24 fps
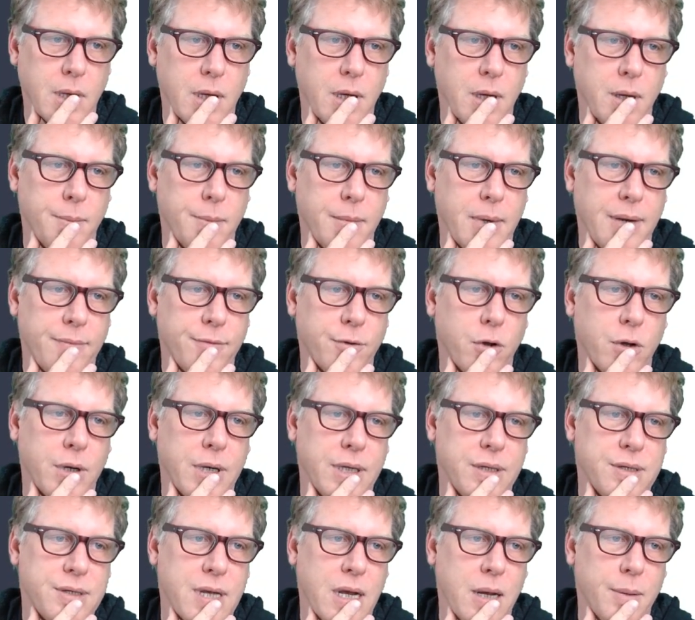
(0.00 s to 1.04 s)
I haven't
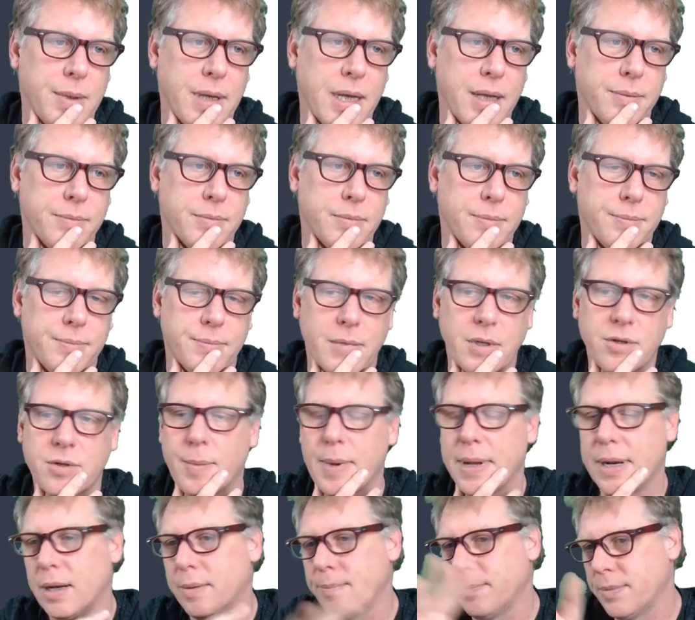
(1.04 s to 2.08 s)
got any set up yet.
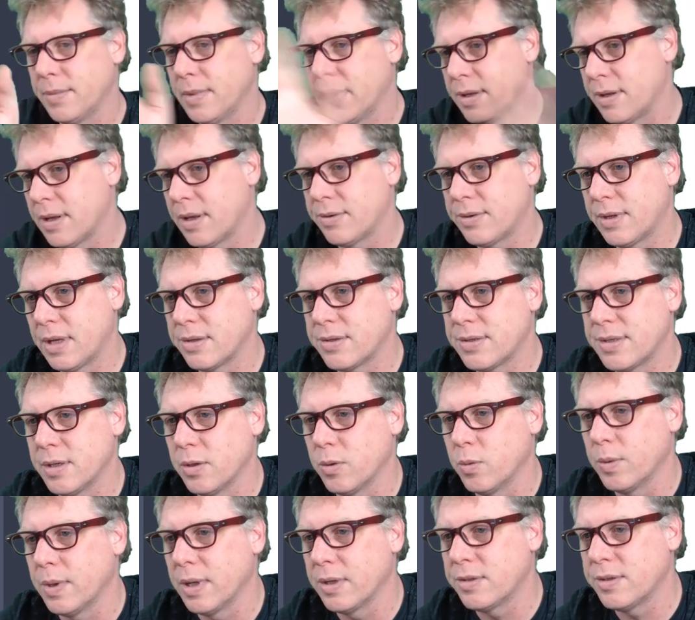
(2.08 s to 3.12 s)
Doesn't matter. That's
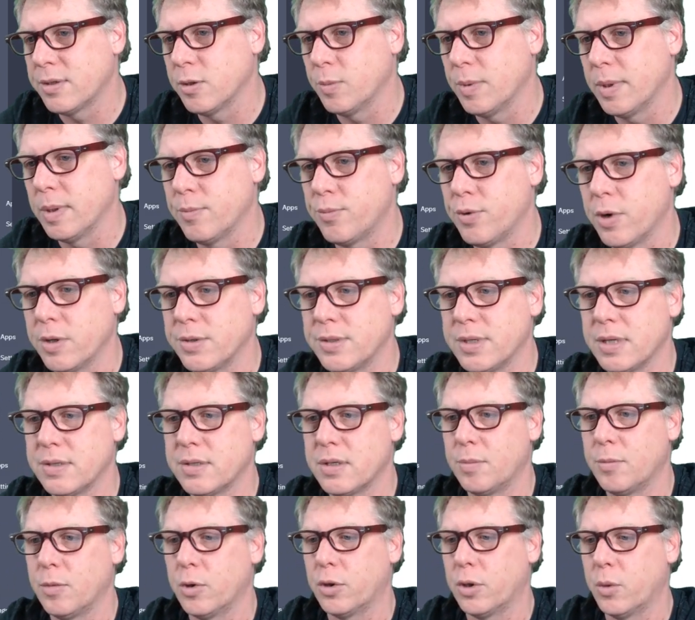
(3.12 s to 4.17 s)
still being
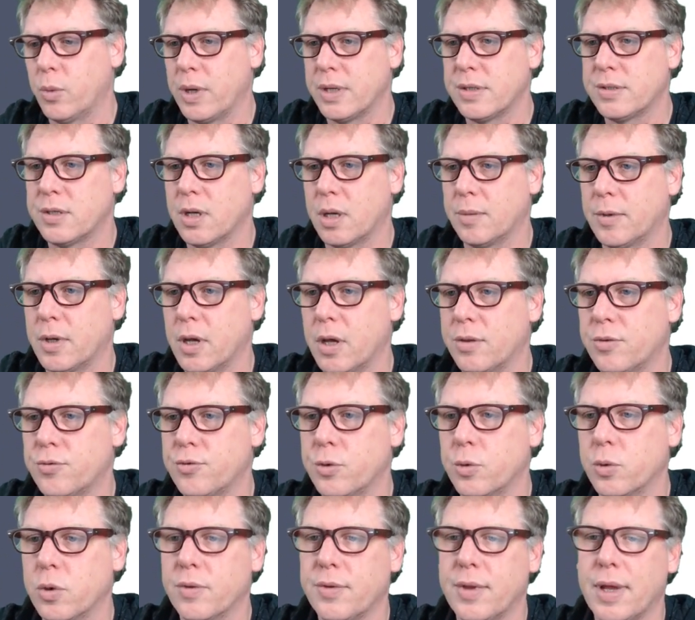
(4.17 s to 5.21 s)
processed. I'm not going to waste time going
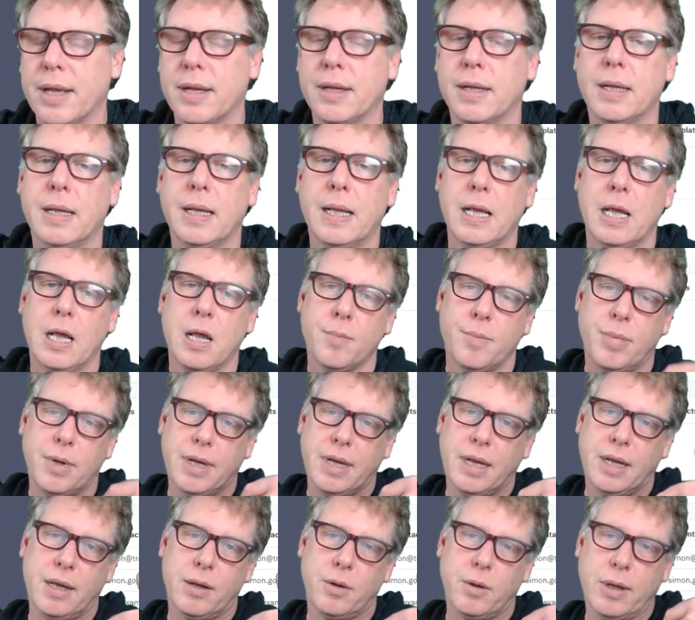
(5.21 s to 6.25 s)
through all of that.
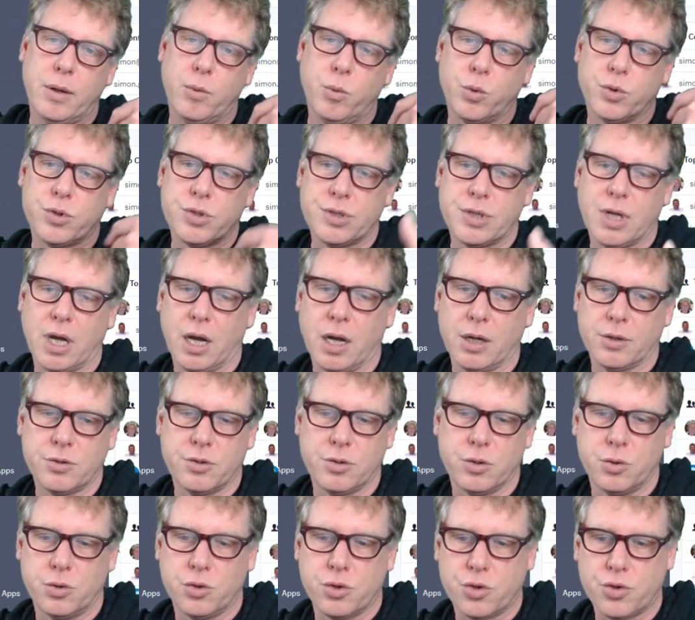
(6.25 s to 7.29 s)
But it will
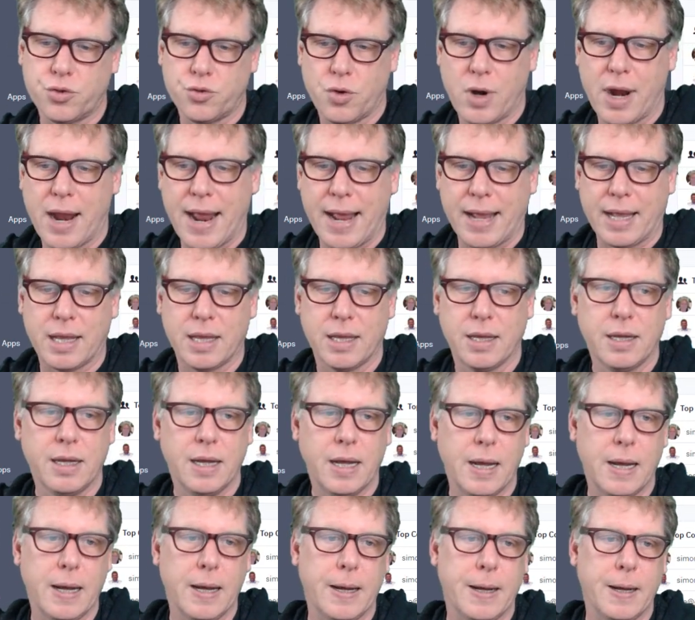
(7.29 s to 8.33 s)
start to track
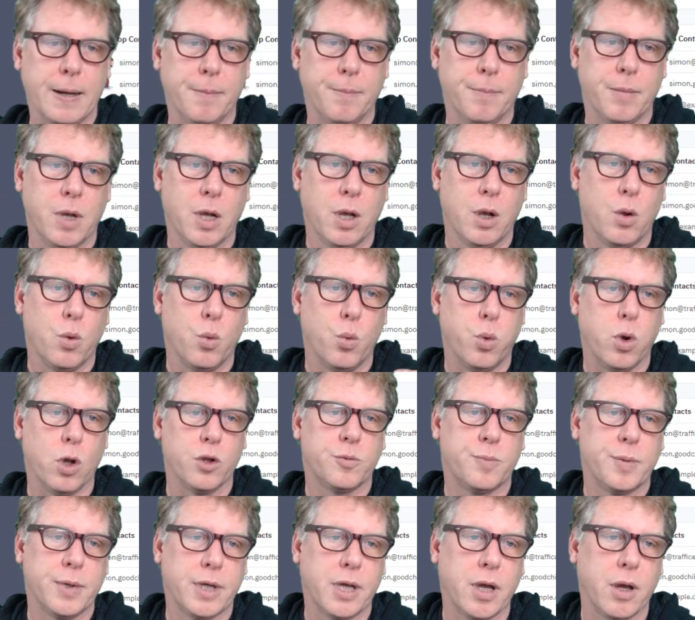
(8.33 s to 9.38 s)

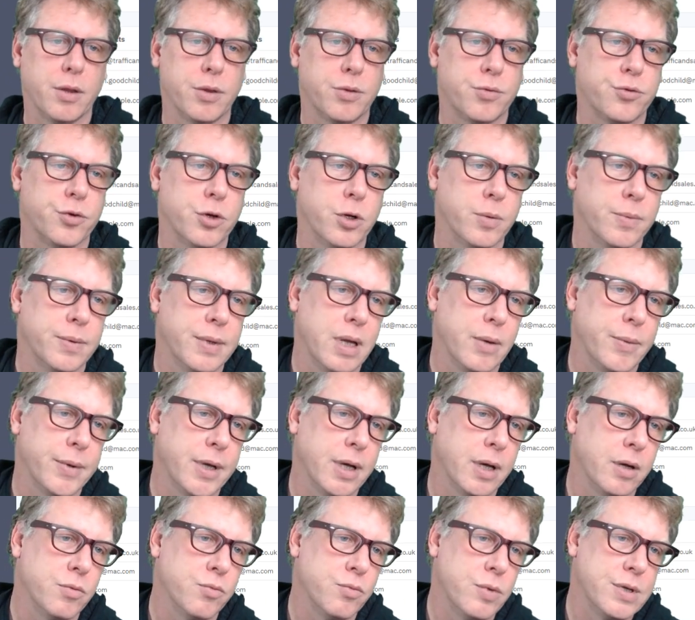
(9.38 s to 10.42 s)
what's been going through. There
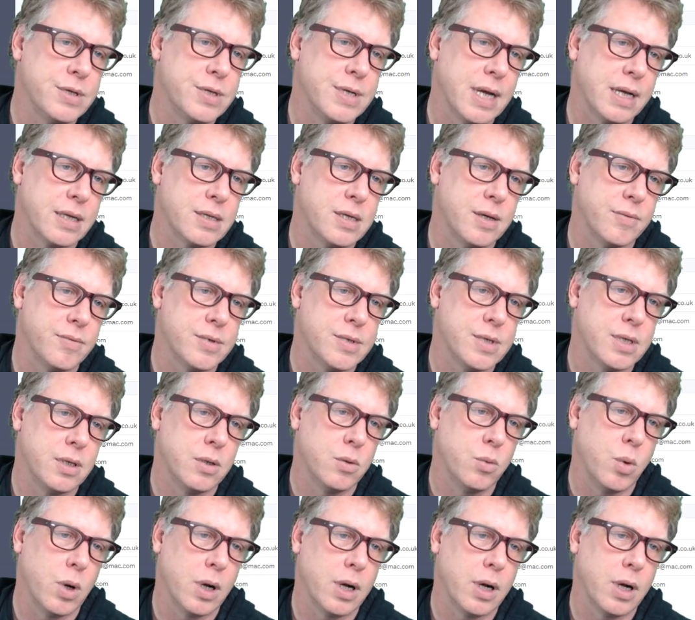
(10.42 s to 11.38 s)
we go. Recent activity.